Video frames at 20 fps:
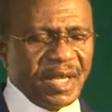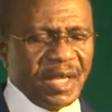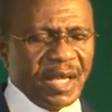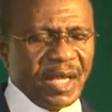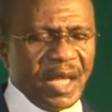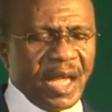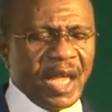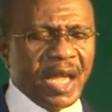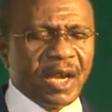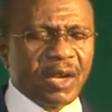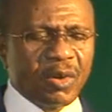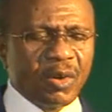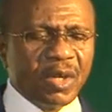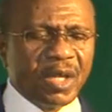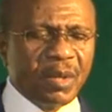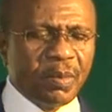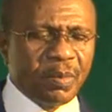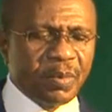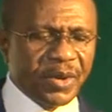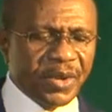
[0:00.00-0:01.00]

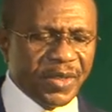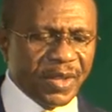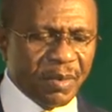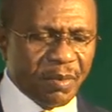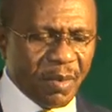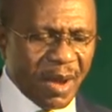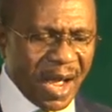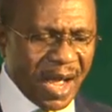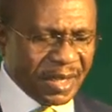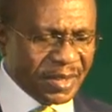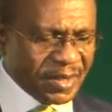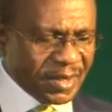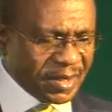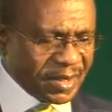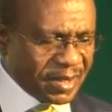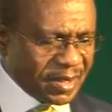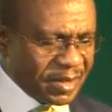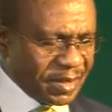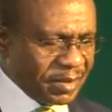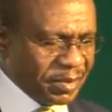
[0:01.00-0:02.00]
including breathing masks,
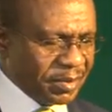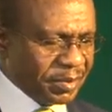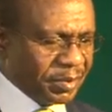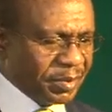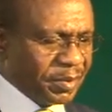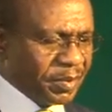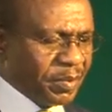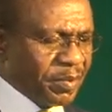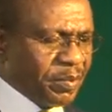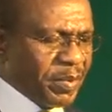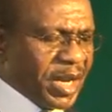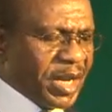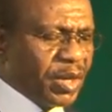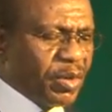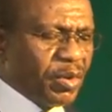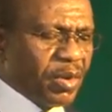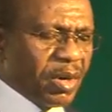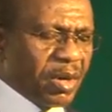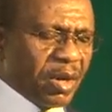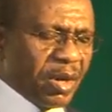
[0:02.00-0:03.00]

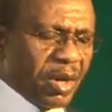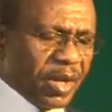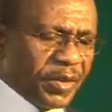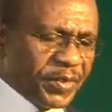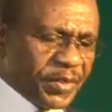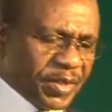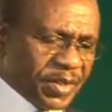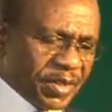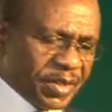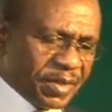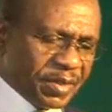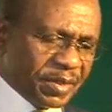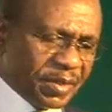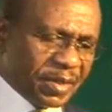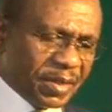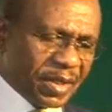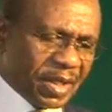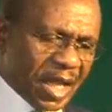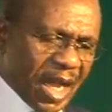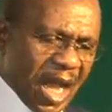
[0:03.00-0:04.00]
medical gloves,
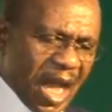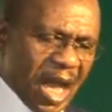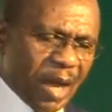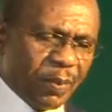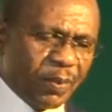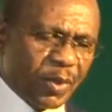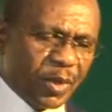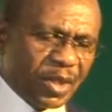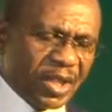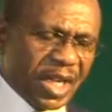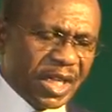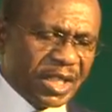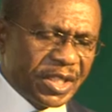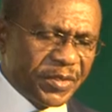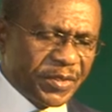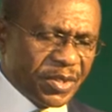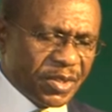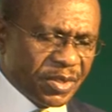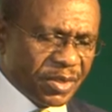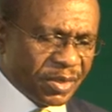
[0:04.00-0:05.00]
and protective
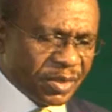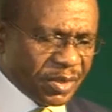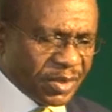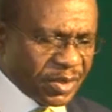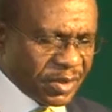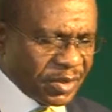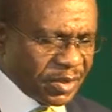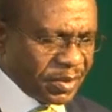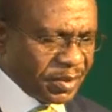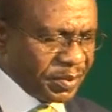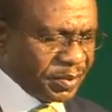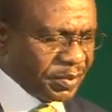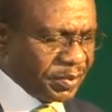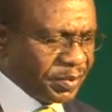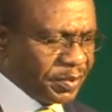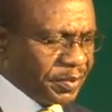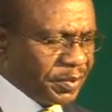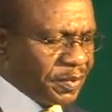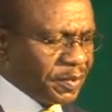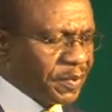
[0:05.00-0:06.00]
suits.
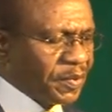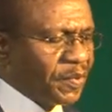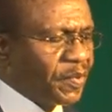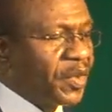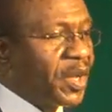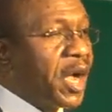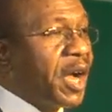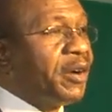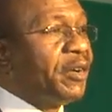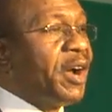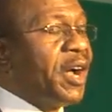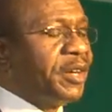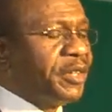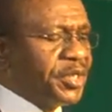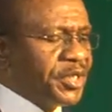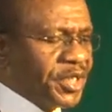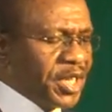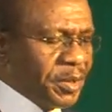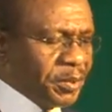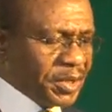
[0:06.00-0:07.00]
Around the
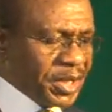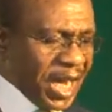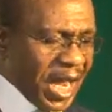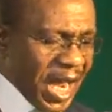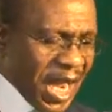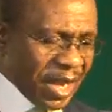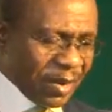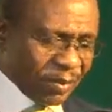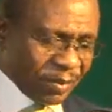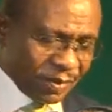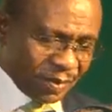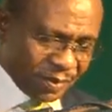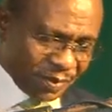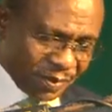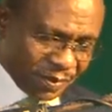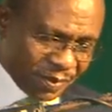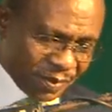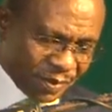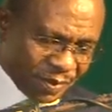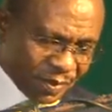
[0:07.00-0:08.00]
same time,
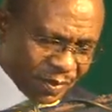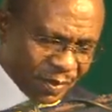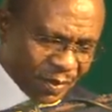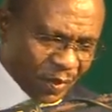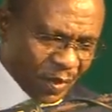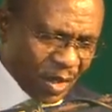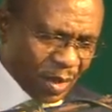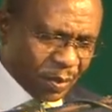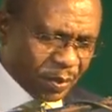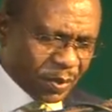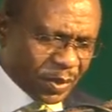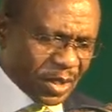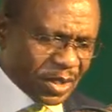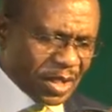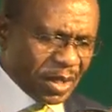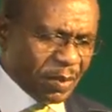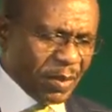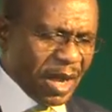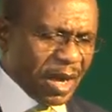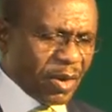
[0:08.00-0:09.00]

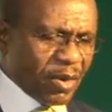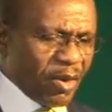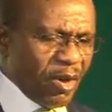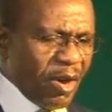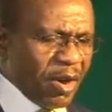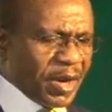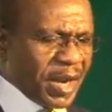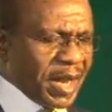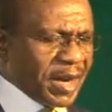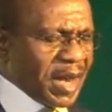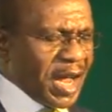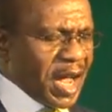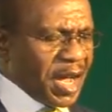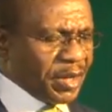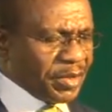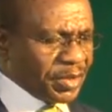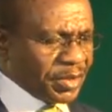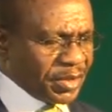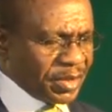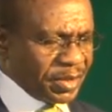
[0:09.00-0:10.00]
President Macron
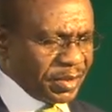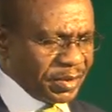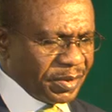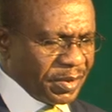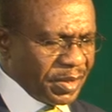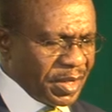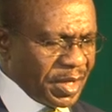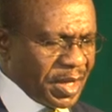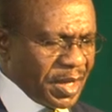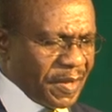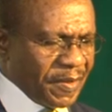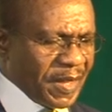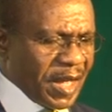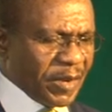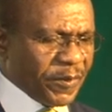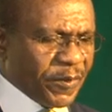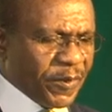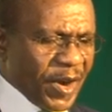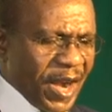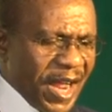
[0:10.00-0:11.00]
announced that
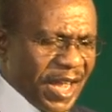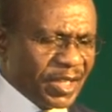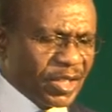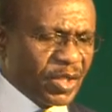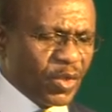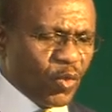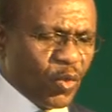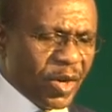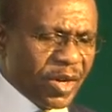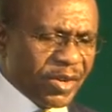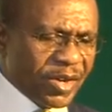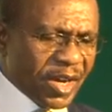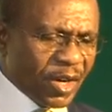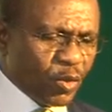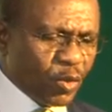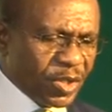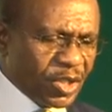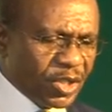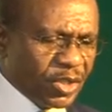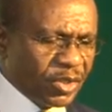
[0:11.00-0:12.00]
France will
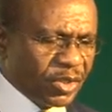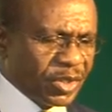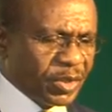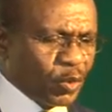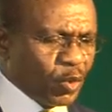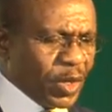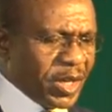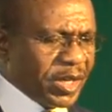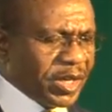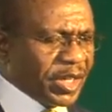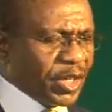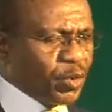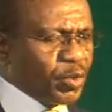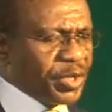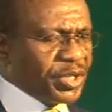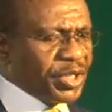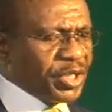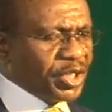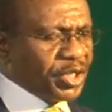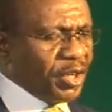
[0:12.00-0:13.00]

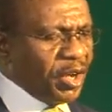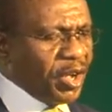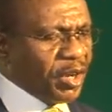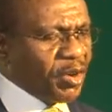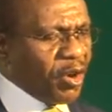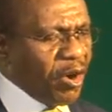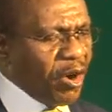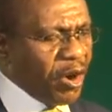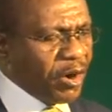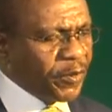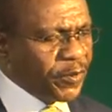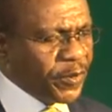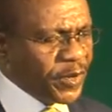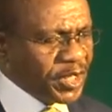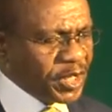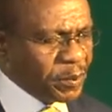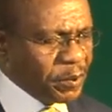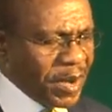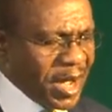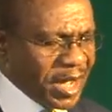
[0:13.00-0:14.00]
requisition all face
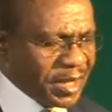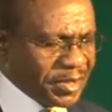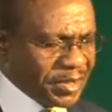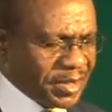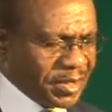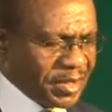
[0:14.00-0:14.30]
masks